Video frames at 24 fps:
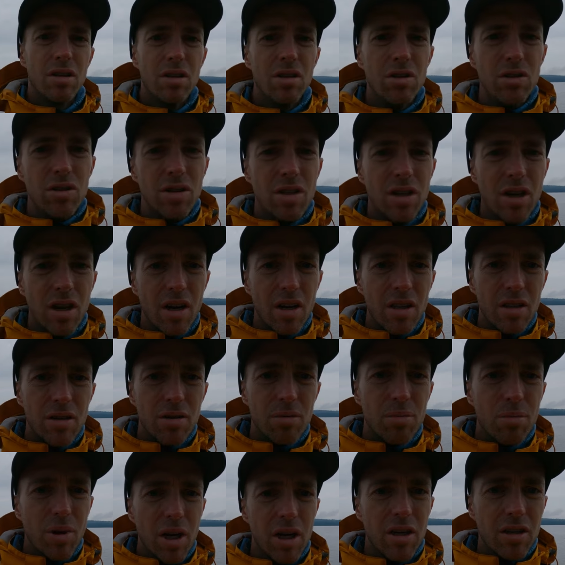There's the
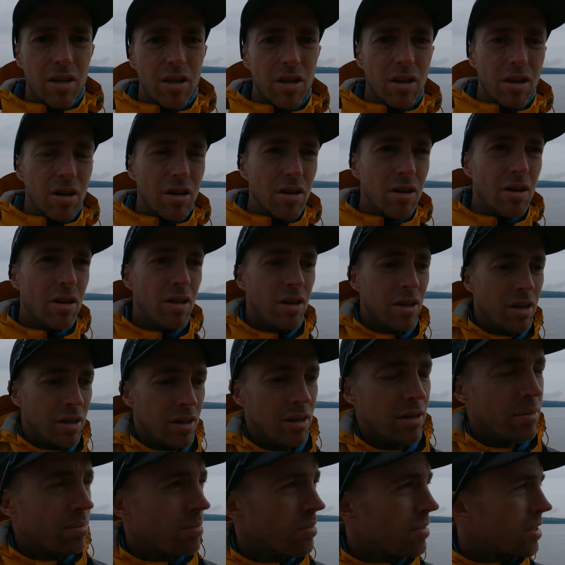island back there,
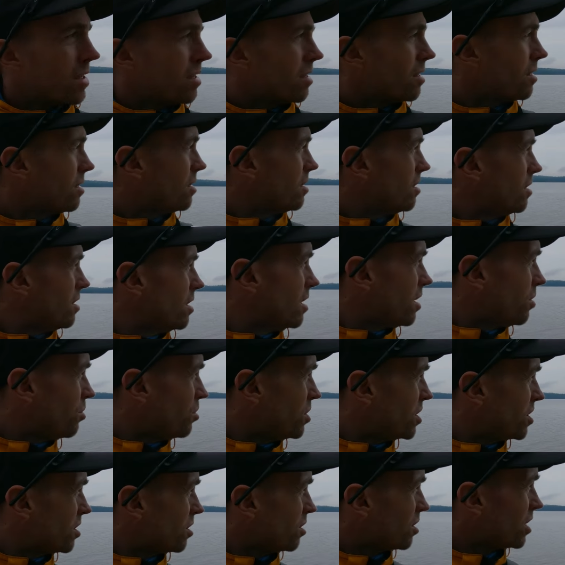and
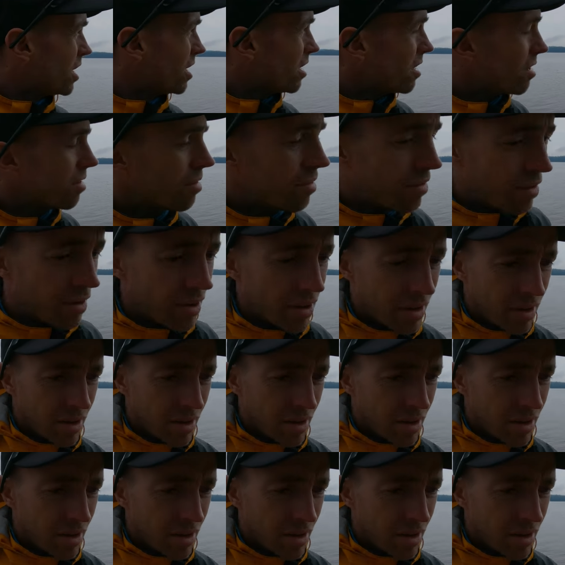we still have